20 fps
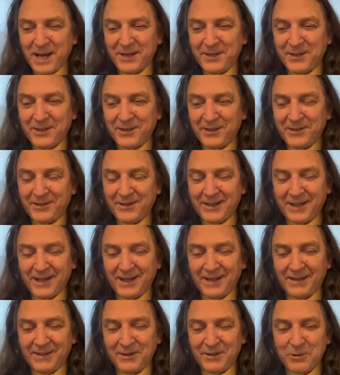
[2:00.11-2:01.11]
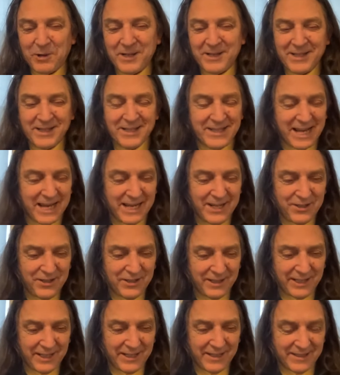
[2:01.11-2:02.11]
your
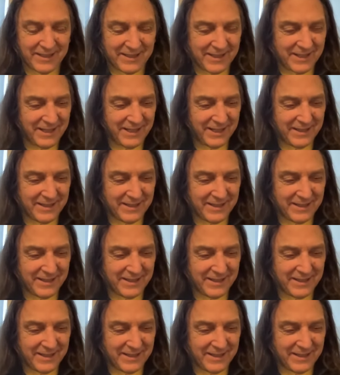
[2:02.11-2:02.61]
organization is